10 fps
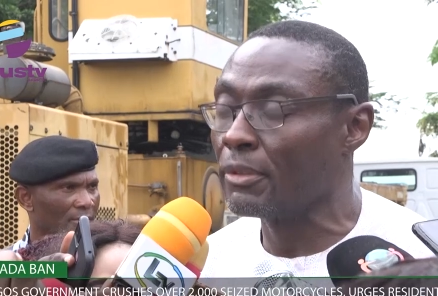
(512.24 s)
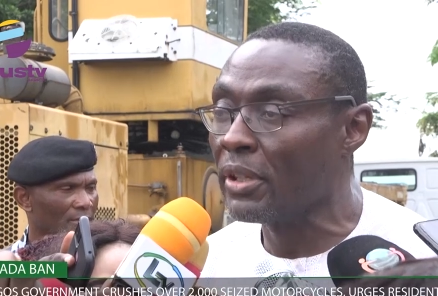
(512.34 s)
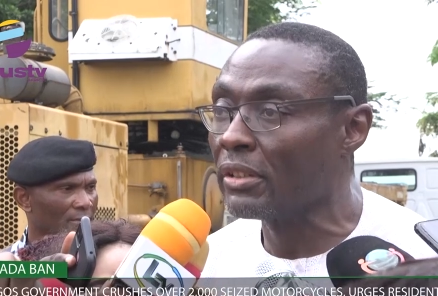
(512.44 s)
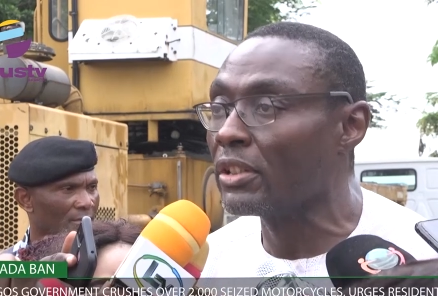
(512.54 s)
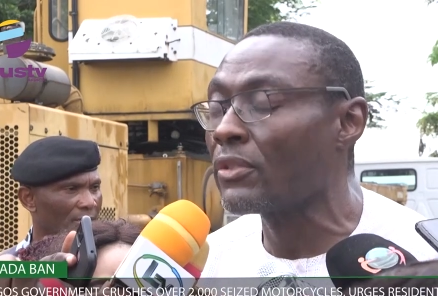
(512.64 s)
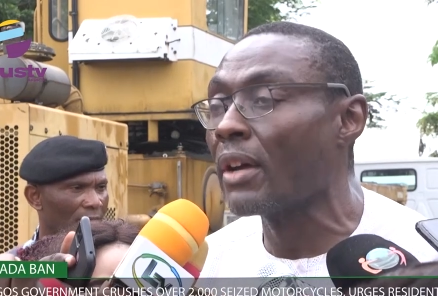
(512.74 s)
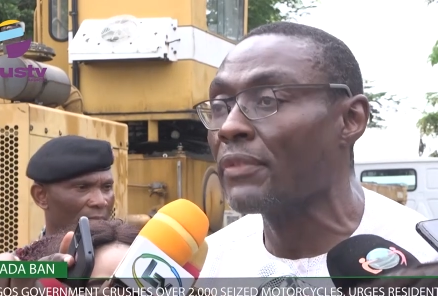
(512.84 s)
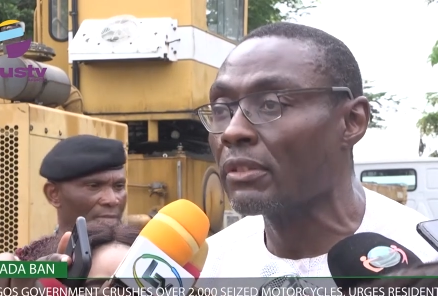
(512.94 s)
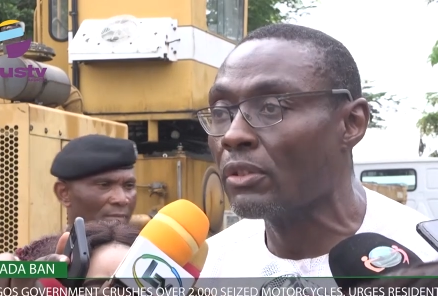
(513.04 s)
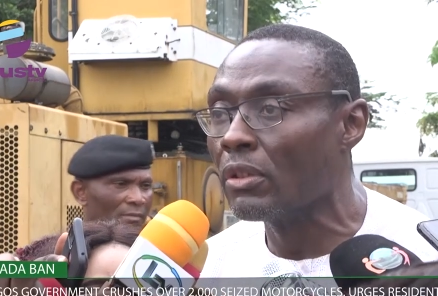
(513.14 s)
Speaker 1: urged
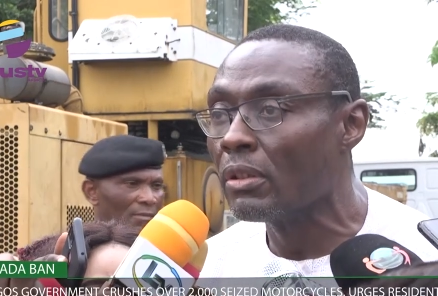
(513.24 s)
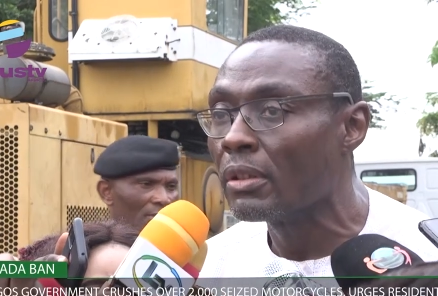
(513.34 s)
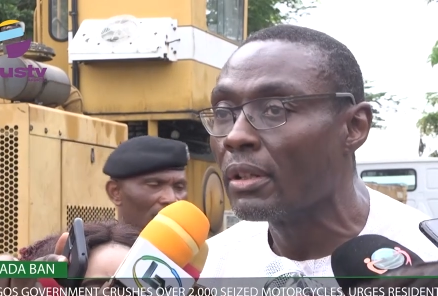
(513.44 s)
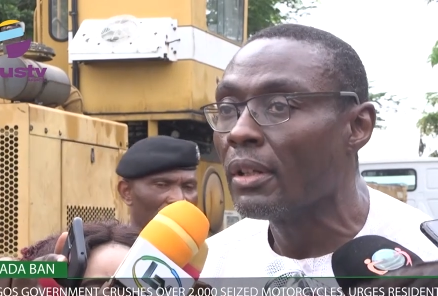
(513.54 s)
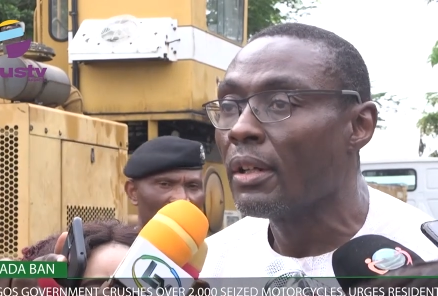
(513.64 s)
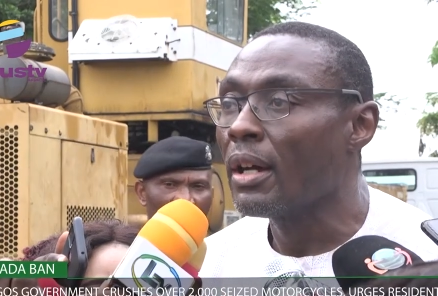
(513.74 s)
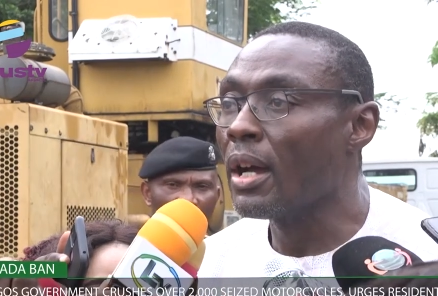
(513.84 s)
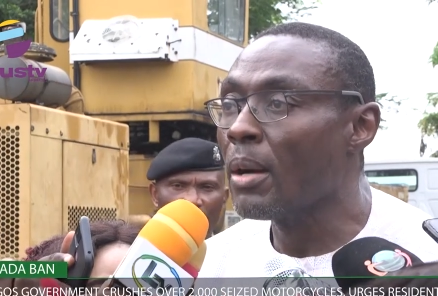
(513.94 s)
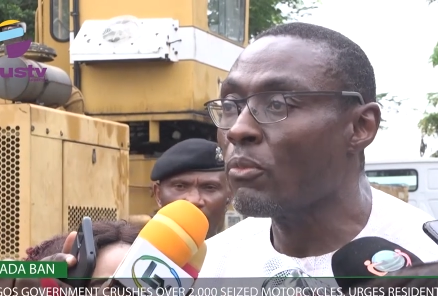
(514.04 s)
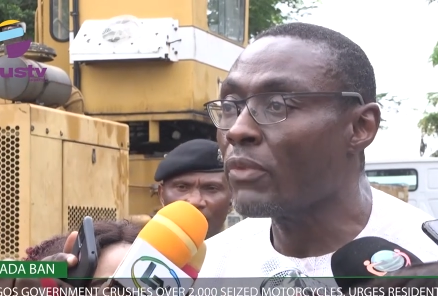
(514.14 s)
residents to remain
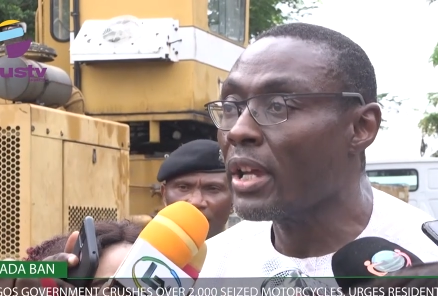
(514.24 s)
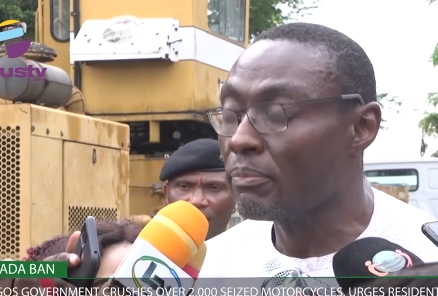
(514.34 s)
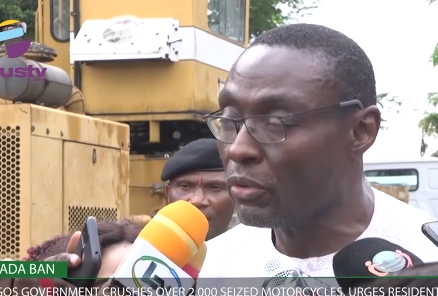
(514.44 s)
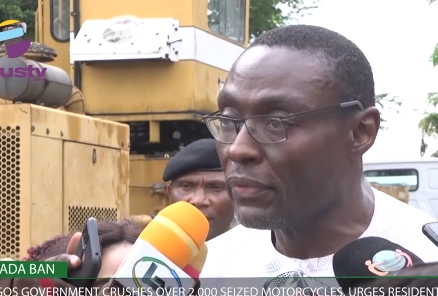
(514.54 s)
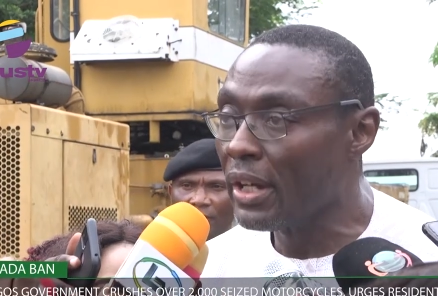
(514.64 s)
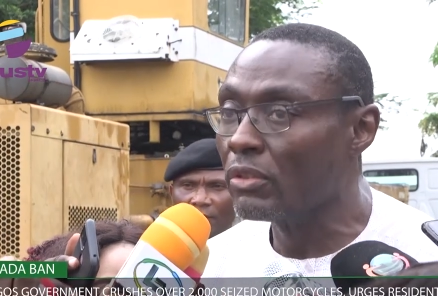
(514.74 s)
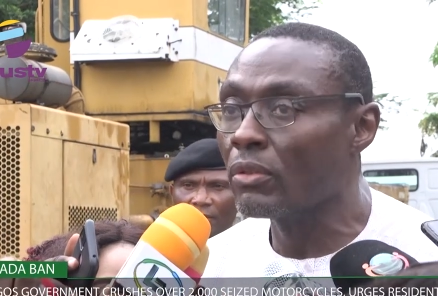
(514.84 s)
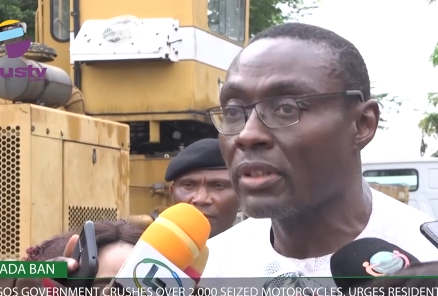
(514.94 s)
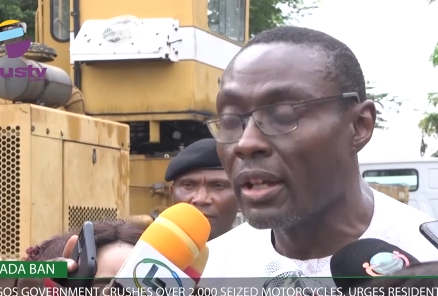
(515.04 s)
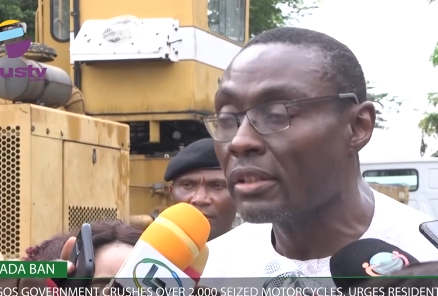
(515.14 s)
calm and
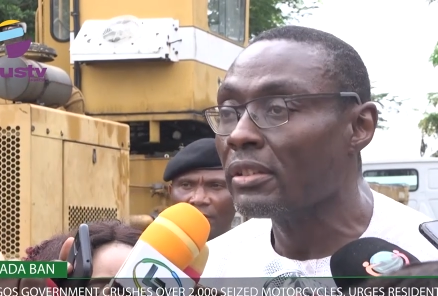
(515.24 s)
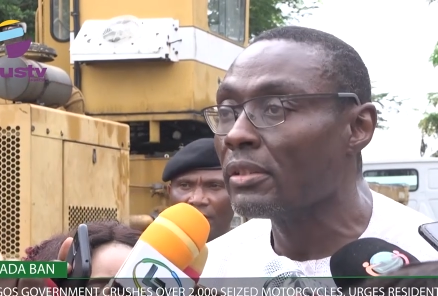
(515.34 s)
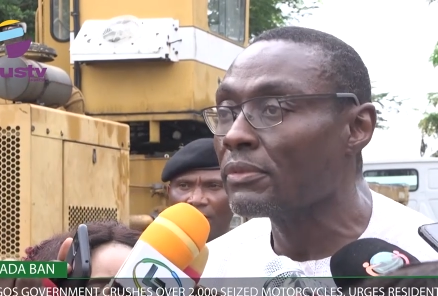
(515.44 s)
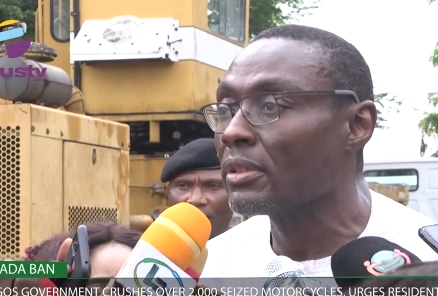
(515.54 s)
obey traffic